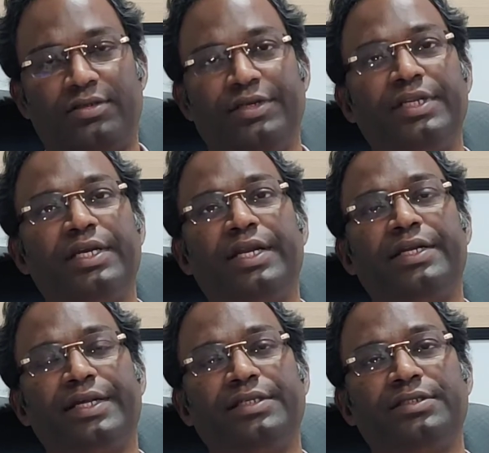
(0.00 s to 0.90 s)
it
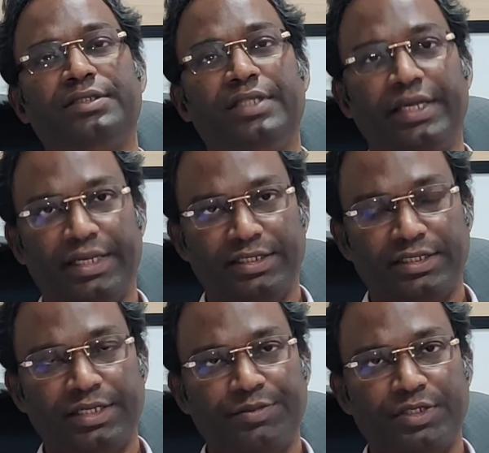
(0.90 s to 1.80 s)
contains the
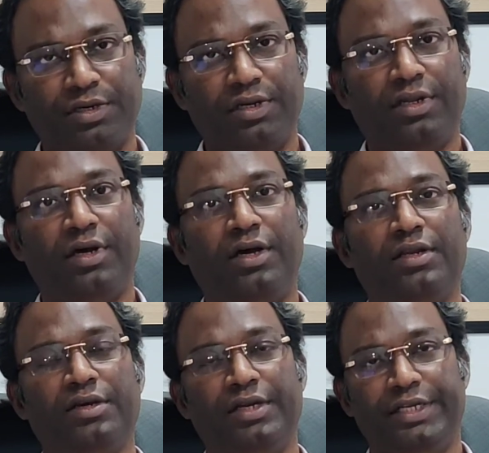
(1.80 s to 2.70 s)
enzymes called
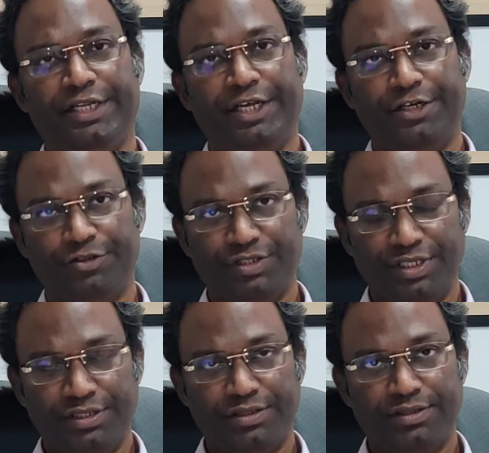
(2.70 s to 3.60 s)
alcohol
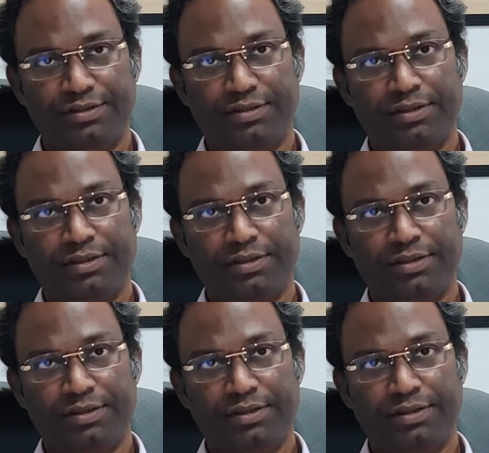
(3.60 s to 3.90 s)
dehydrogenase.